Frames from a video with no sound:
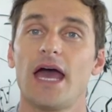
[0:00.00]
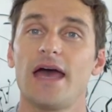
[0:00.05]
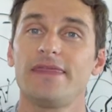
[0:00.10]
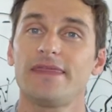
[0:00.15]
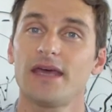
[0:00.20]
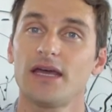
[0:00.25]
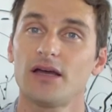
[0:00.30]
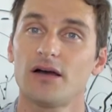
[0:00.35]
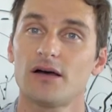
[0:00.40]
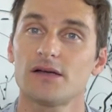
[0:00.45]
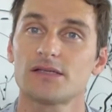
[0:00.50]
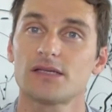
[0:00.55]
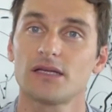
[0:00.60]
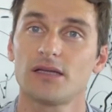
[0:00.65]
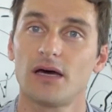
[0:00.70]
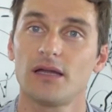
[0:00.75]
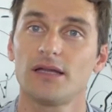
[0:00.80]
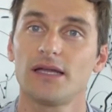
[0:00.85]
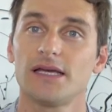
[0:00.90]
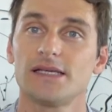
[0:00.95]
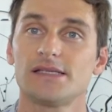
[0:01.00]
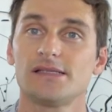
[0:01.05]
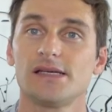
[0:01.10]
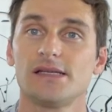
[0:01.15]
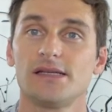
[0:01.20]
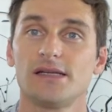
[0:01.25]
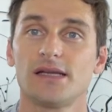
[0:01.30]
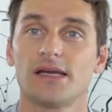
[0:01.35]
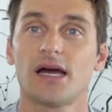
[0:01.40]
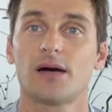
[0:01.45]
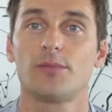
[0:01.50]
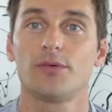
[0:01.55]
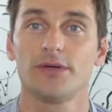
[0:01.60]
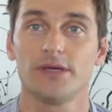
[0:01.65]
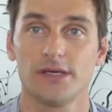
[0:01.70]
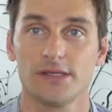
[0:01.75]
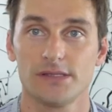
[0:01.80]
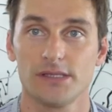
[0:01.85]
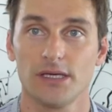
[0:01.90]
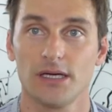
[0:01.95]
And they cost a lot less than they did a
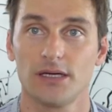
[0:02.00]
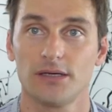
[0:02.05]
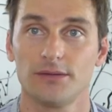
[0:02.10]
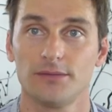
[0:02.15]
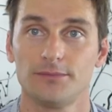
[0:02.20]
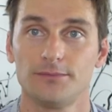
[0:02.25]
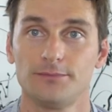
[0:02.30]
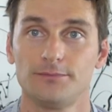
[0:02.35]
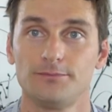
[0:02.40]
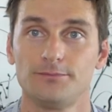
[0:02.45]
couple years ago.